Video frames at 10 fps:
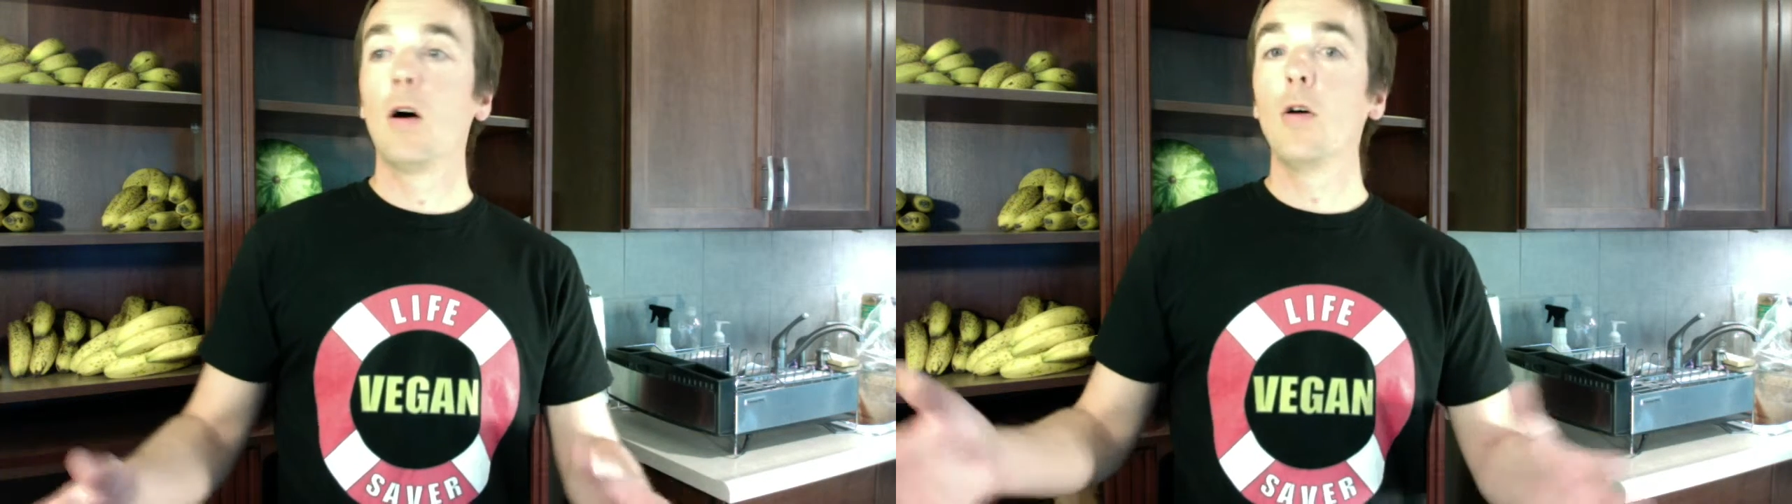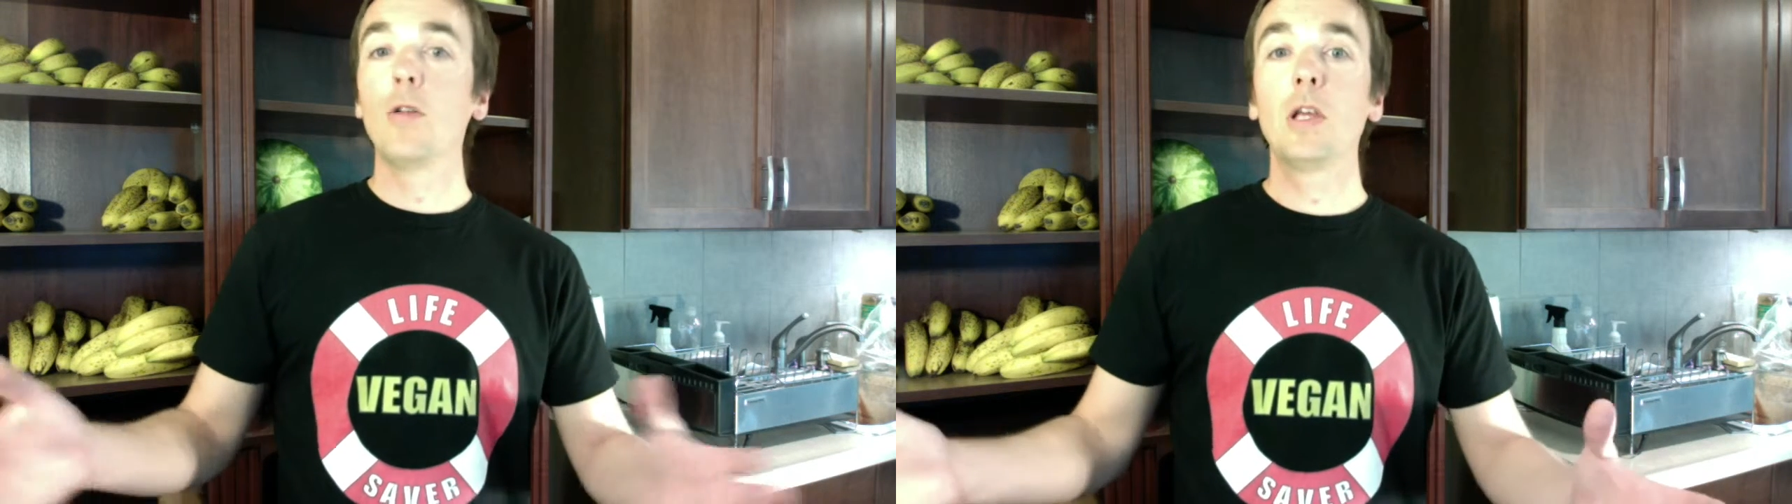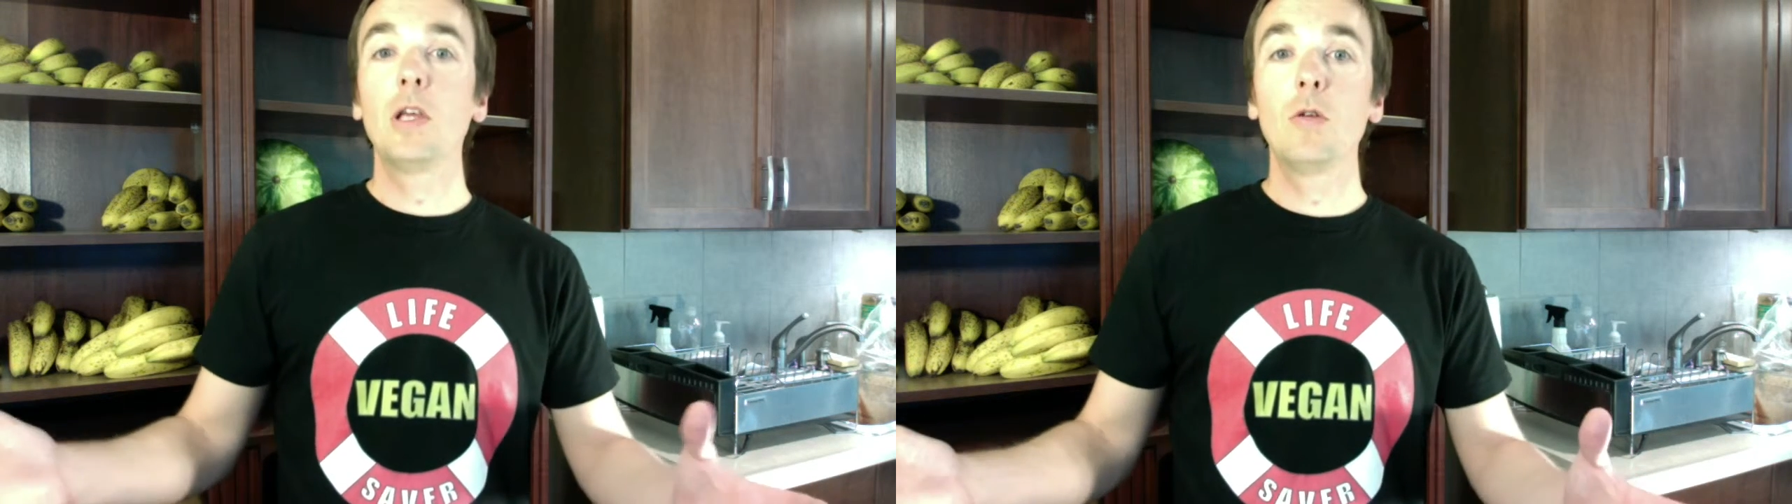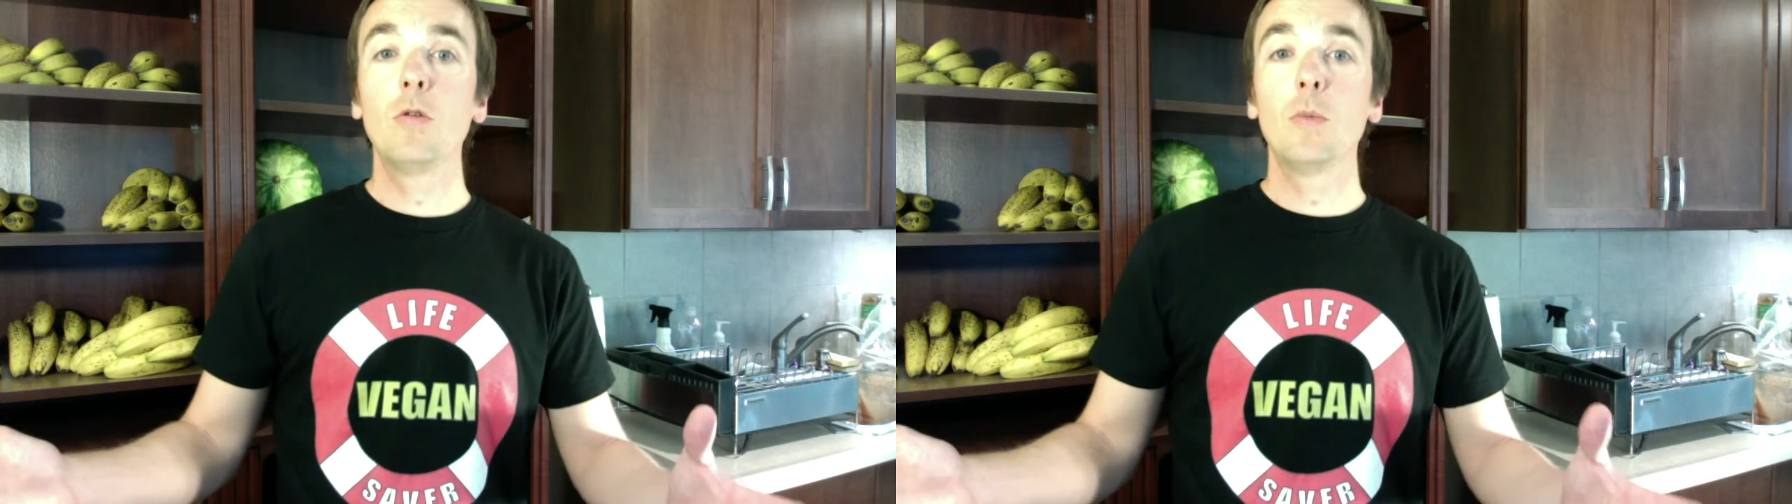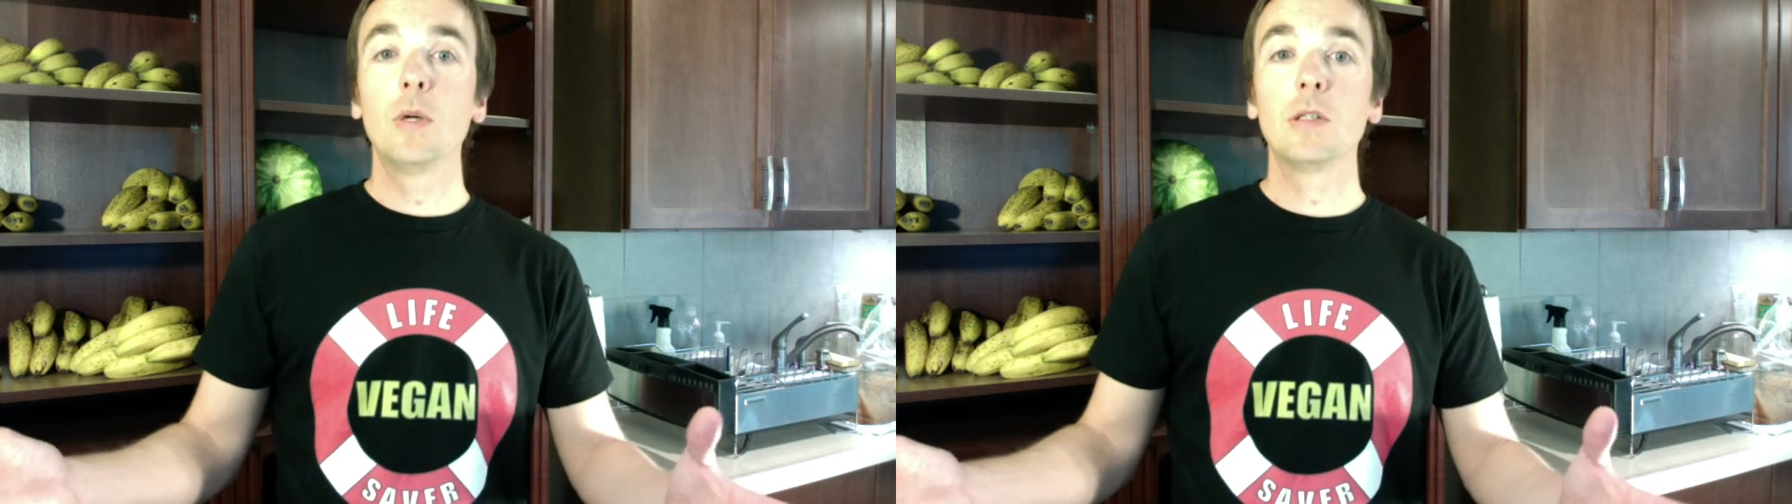other
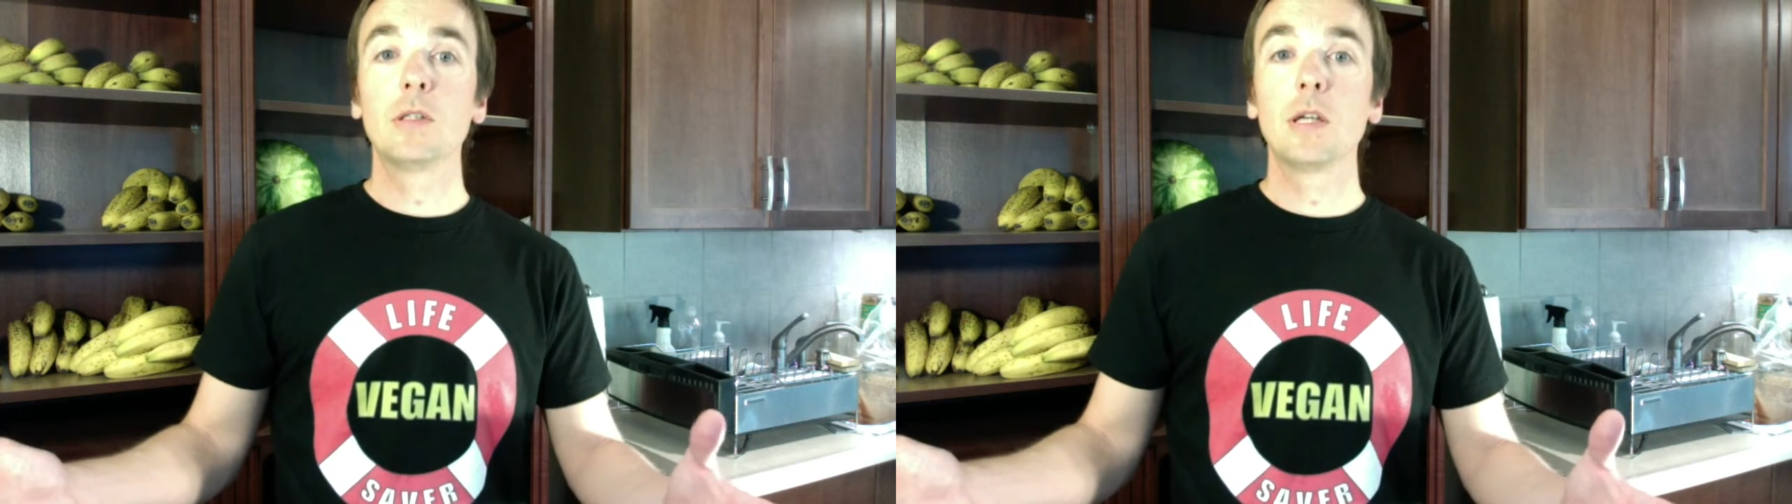humans